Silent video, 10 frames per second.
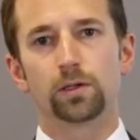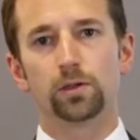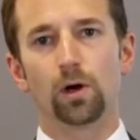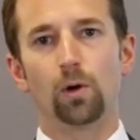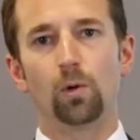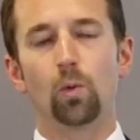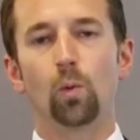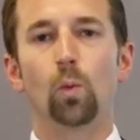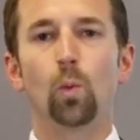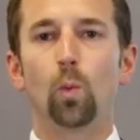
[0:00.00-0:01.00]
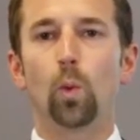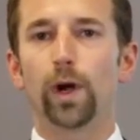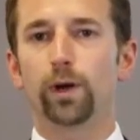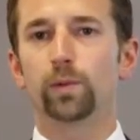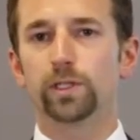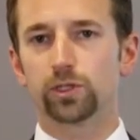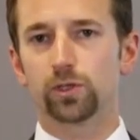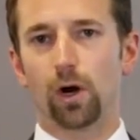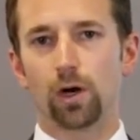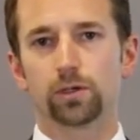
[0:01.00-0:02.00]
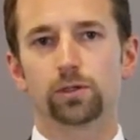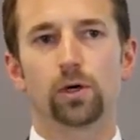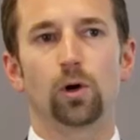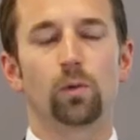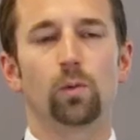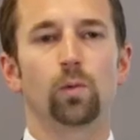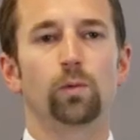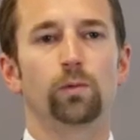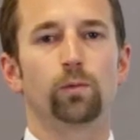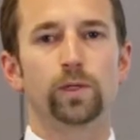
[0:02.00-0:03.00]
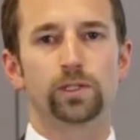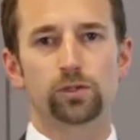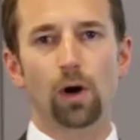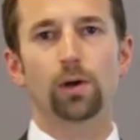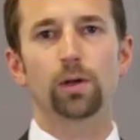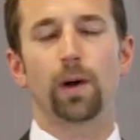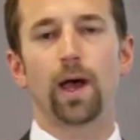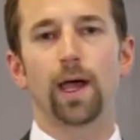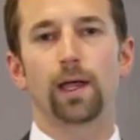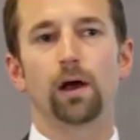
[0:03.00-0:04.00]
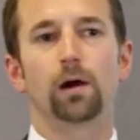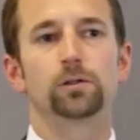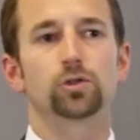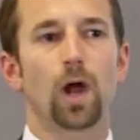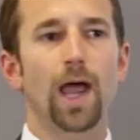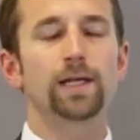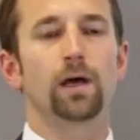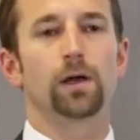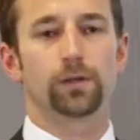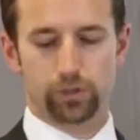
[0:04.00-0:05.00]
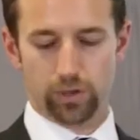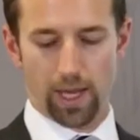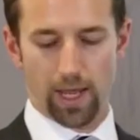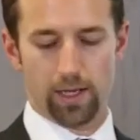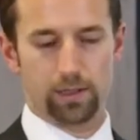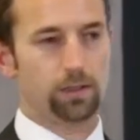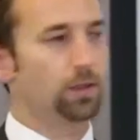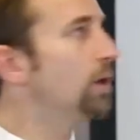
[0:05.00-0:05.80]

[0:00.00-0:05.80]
So where did we start? So we started by trying to understand